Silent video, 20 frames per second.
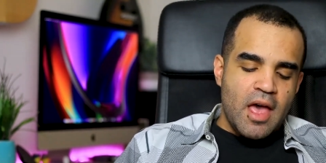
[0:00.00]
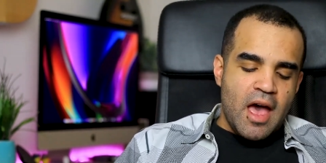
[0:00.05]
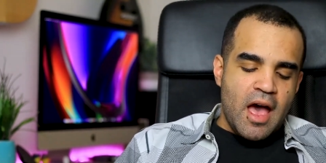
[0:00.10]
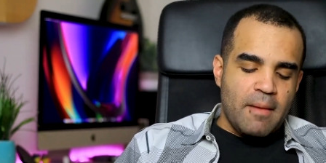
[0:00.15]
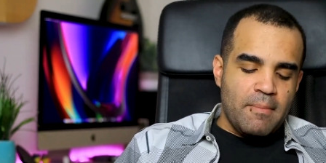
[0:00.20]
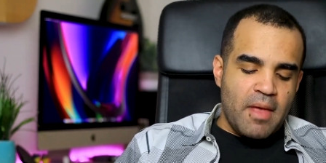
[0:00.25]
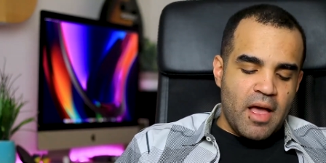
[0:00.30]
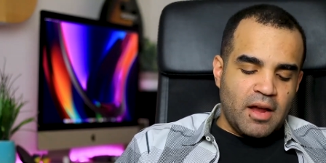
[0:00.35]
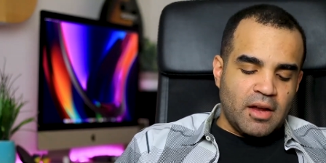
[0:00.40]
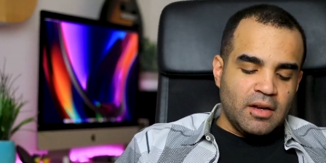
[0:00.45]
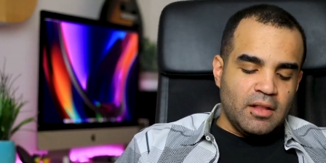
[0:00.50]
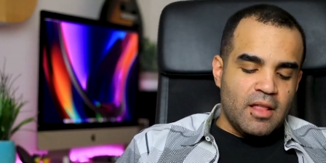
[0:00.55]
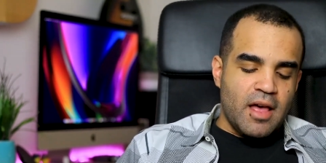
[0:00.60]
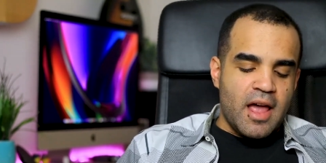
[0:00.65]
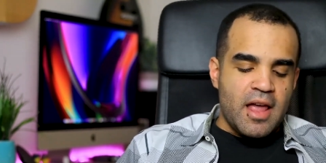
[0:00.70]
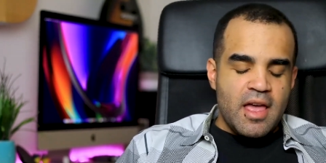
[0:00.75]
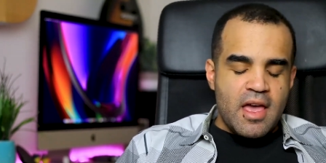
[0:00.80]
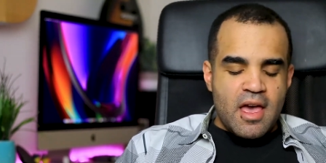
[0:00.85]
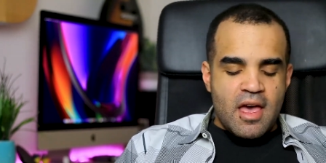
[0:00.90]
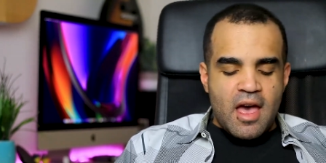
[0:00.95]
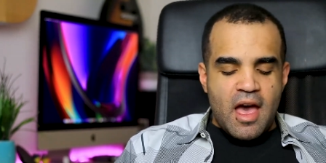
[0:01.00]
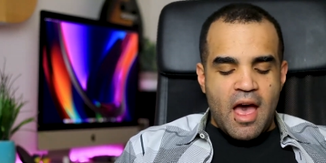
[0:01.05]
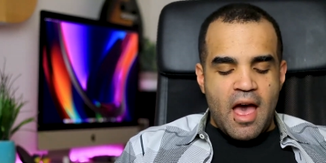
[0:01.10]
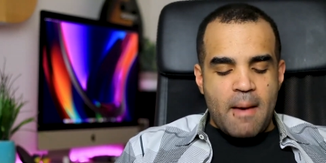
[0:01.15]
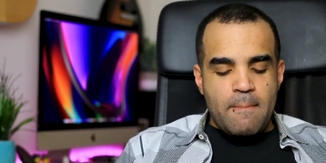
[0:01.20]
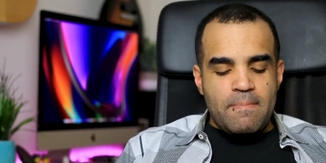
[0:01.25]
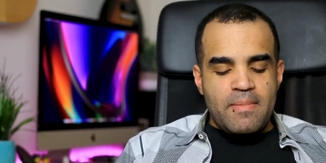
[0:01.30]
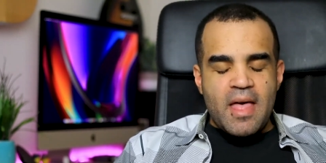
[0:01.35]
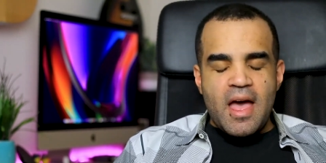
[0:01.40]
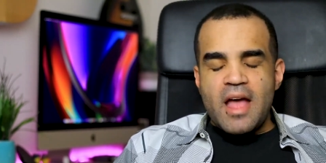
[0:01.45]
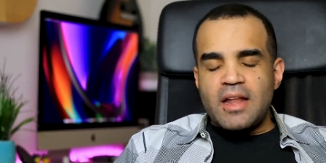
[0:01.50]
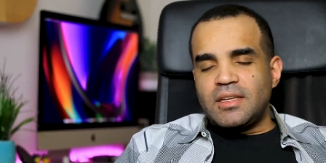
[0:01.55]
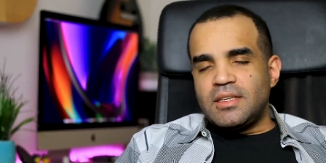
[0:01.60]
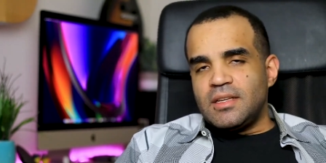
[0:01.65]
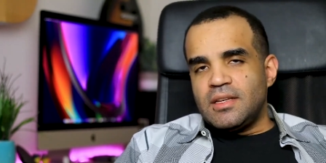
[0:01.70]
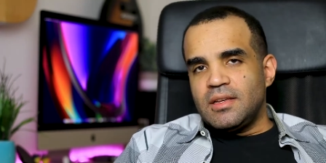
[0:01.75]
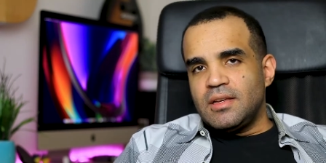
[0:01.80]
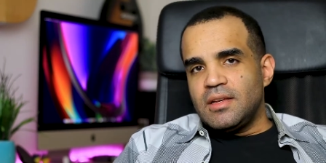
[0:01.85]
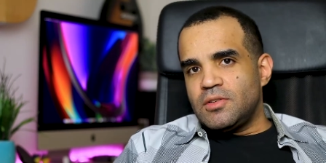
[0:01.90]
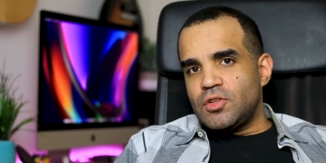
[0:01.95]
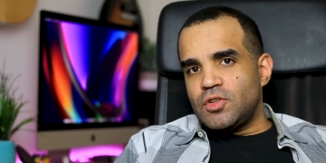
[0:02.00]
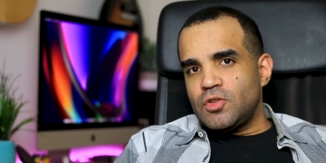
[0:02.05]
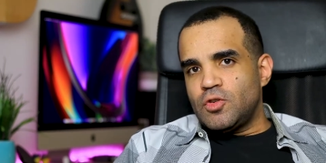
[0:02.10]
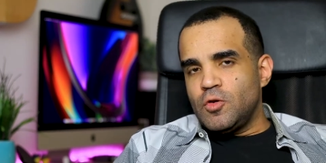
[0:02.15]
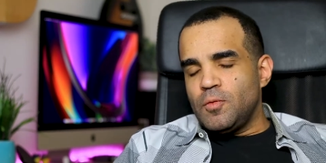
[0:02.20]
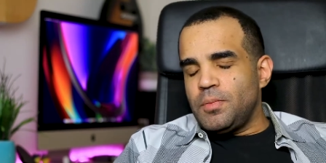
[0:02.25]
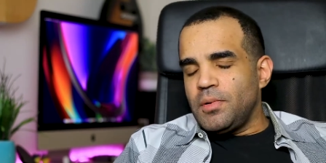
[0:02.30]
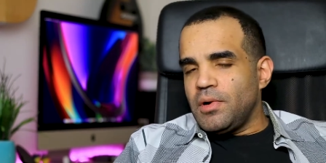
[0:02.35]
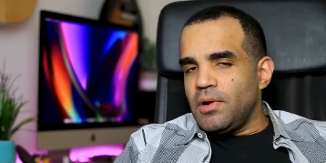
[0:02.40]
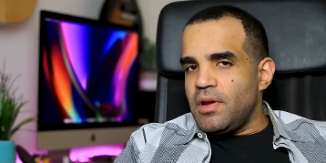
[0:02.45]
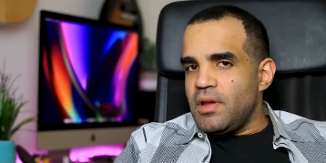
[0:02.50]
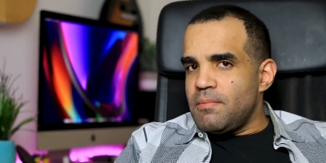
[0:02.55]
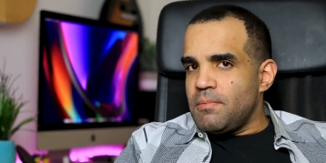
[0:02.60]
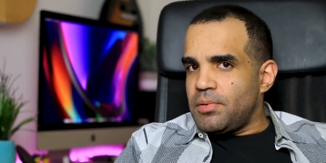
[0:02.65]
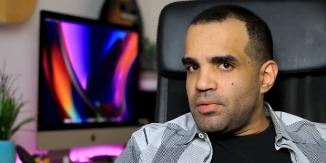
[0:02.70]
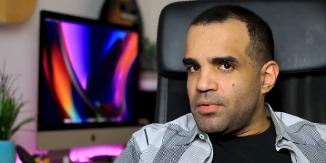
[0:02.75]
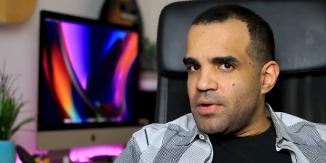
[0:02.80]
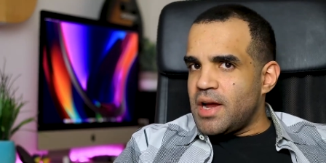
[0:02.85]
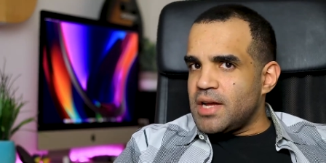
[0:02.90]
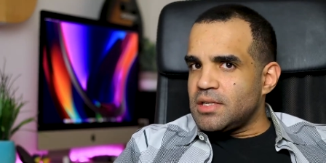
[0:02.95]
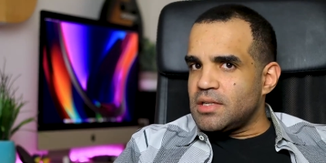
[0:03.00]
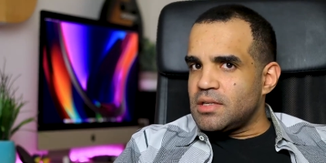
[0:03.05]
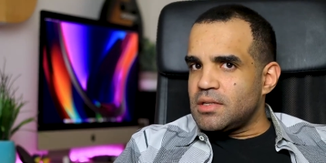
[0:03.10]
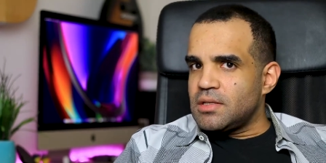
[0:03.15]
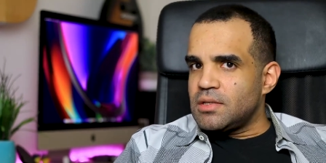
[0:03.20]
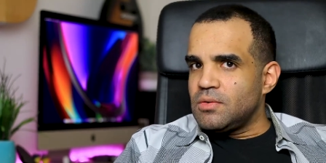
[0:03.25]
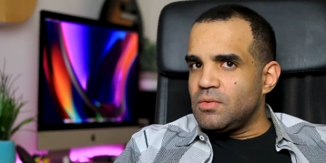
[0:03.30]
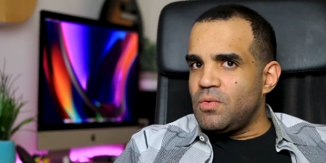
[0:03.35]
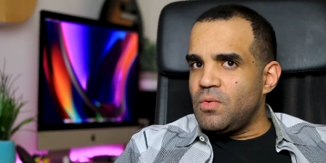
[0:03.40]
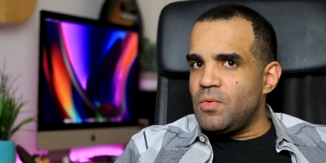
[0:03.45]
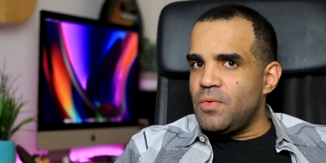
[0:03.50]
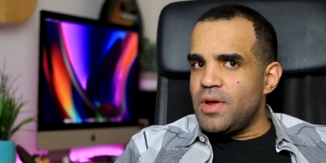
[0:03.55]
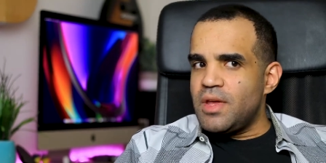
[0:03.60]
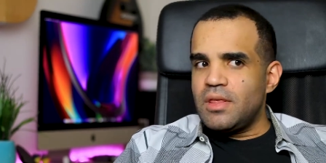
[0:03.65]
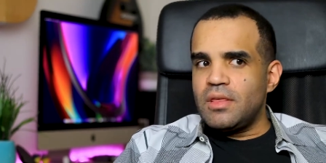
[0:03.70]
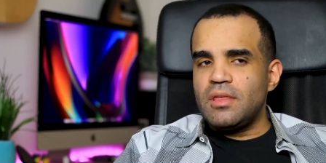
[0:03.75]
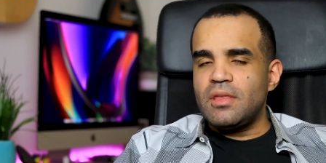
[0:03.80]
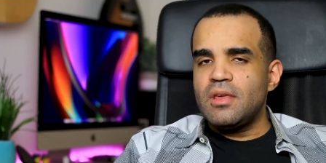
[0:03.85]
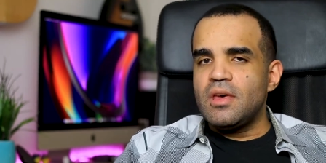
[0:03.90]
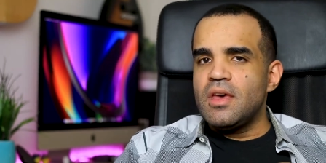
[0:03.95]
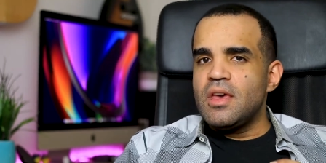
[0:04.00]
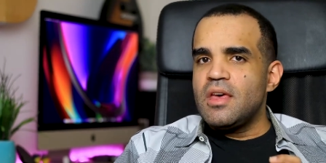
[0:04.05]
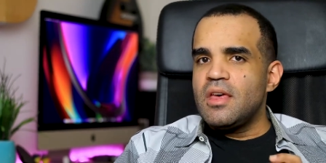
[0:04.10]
I'm not gonna lie, I'm not super impressed with